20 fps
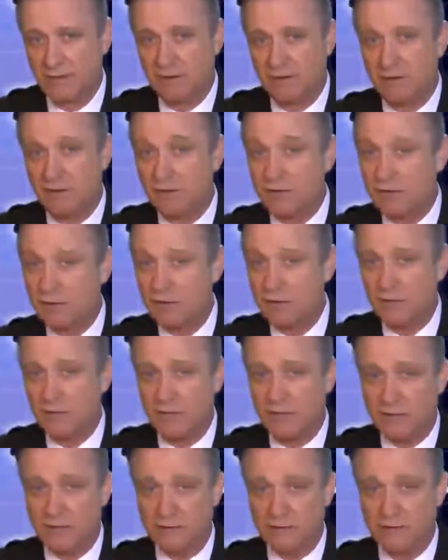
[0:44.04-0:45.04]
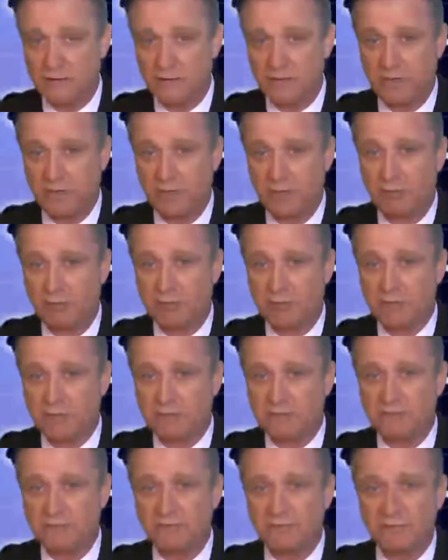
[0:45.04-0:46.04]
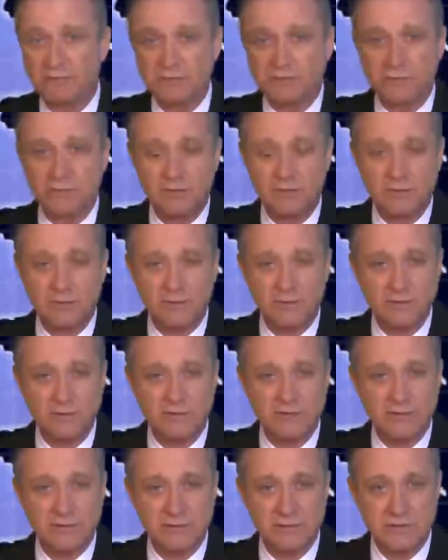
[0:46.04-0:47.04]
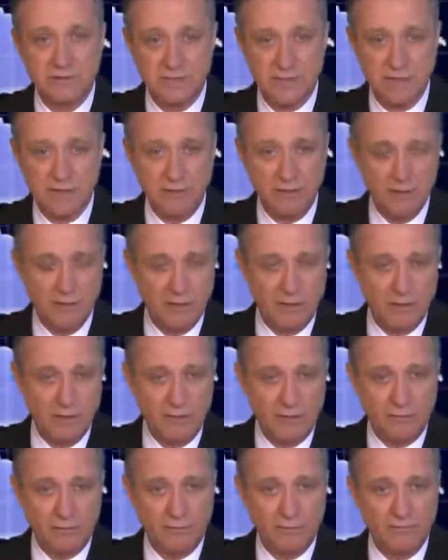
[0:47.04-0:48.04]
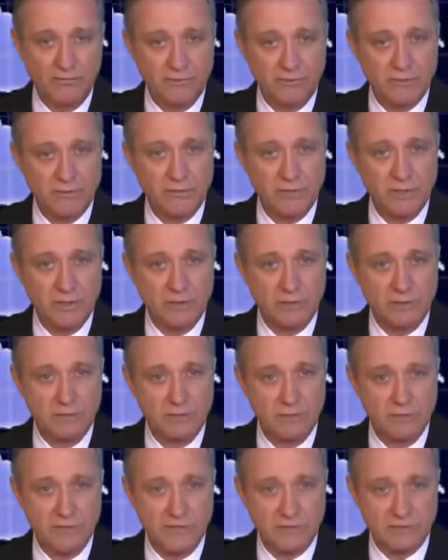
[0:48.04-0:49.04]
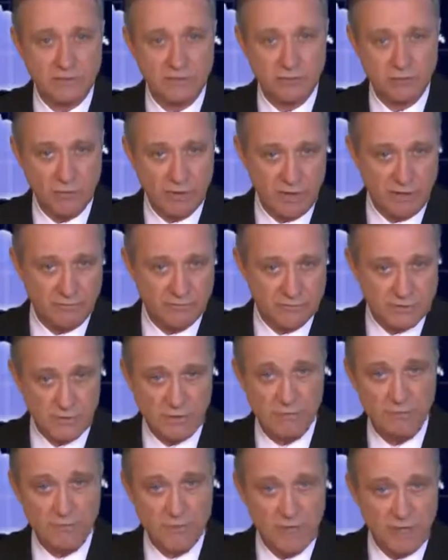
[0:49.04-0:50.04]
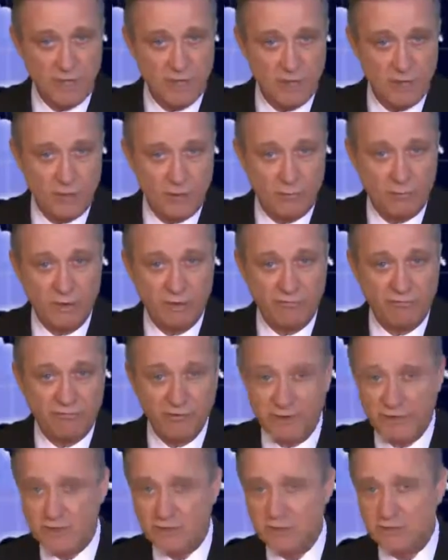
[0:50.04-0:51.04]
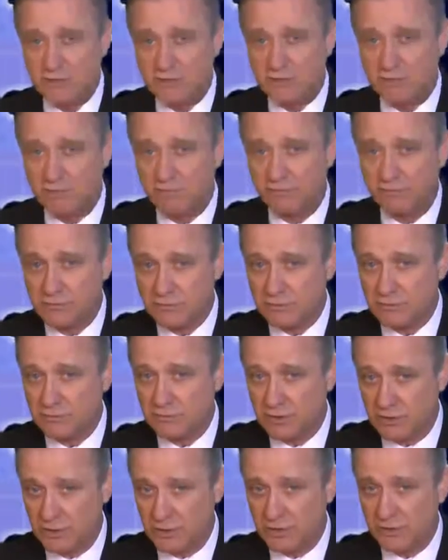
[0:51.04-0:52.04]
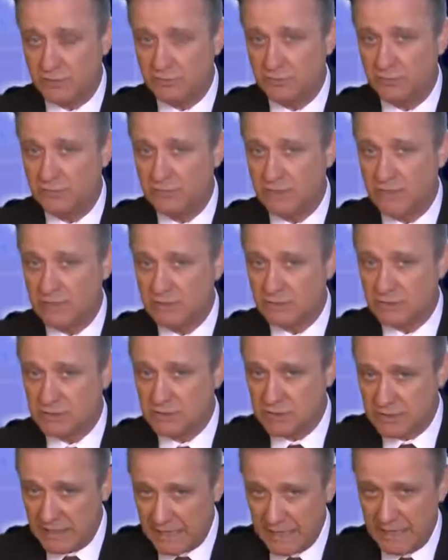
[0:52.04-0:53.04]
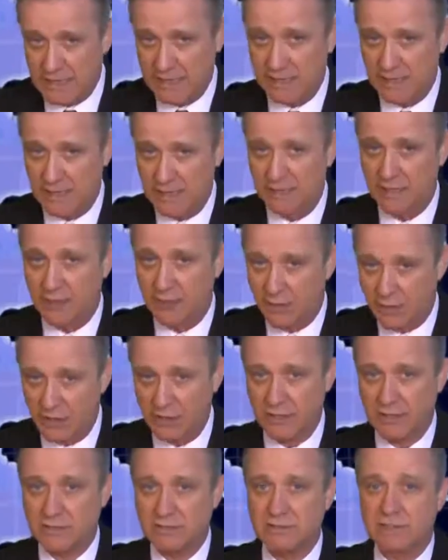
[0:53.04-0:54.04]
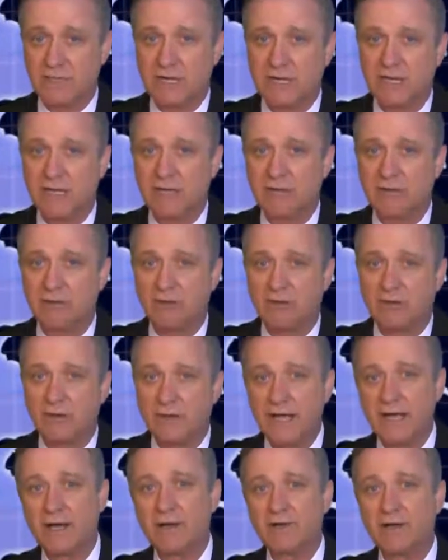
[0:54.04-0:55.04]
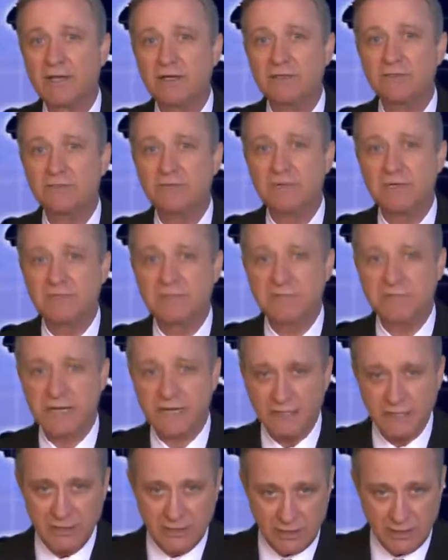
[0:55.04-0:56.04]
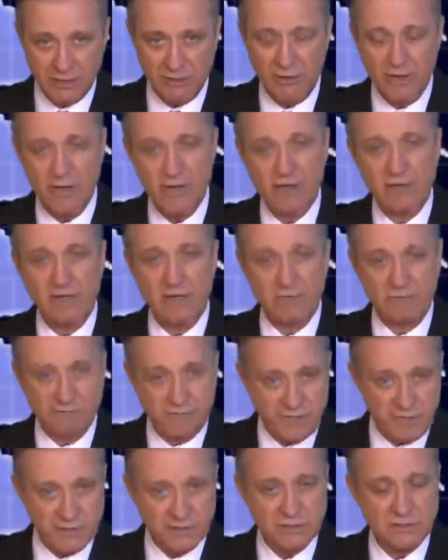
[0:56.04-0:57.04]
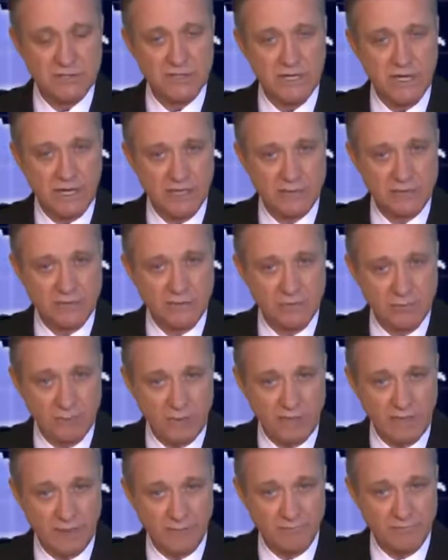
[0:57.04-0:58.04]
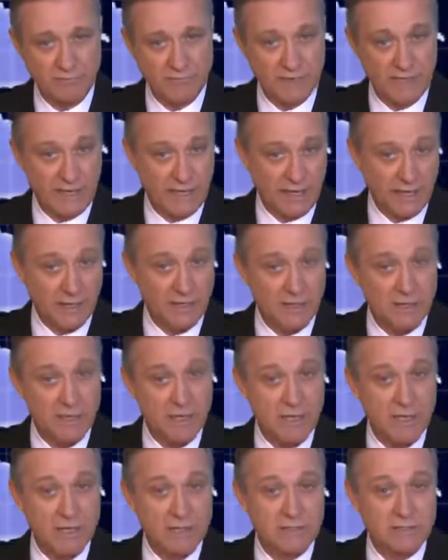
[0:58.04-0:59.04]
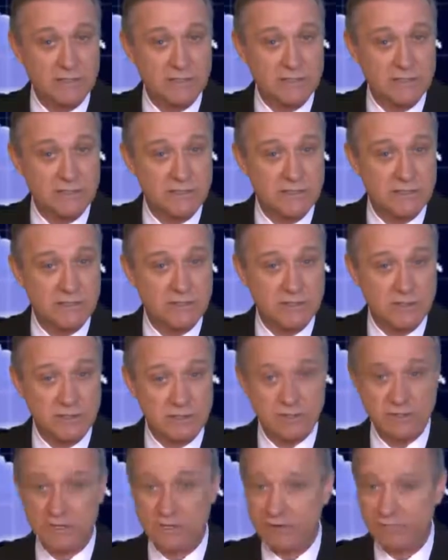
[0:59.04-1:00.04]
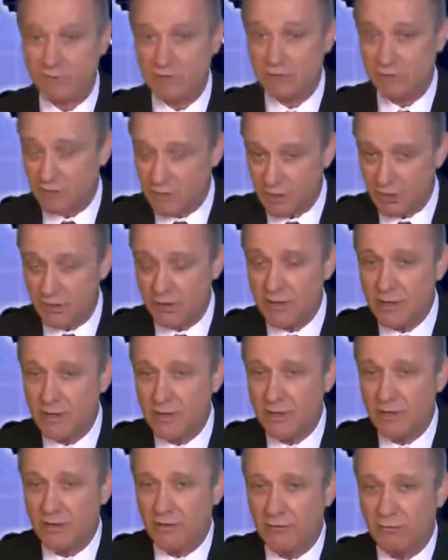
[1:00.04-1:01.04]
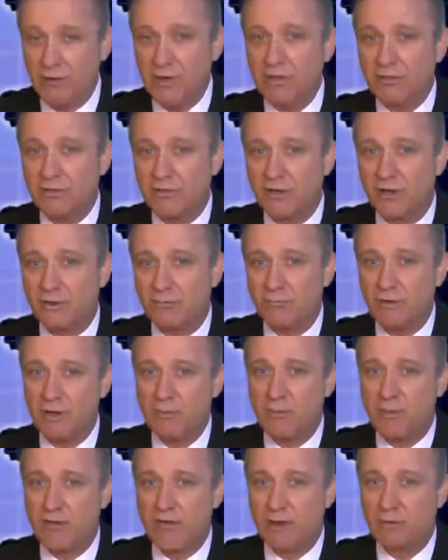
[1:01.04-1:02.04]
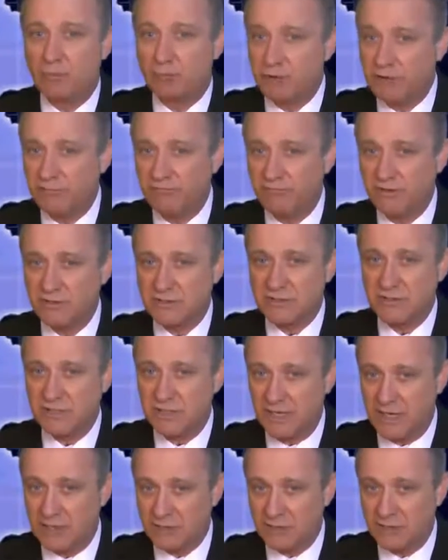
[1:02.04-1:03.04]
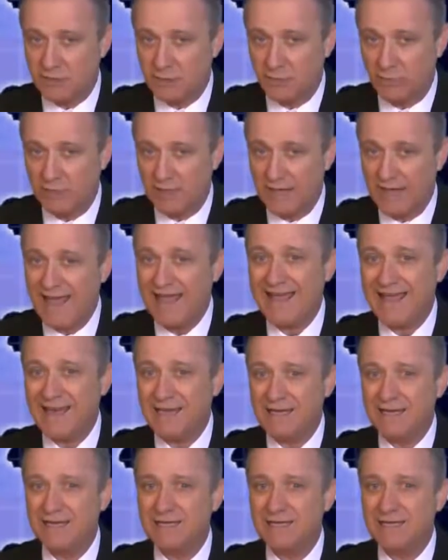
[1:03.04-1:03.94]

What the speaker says: The current SQP runs fiscal year 2010 through fiscal year 2012. So we finished fiscal year 2010 in August and are now into the second year of this SQP. And since this is the start of a new year, we thought we might revisit the SQP and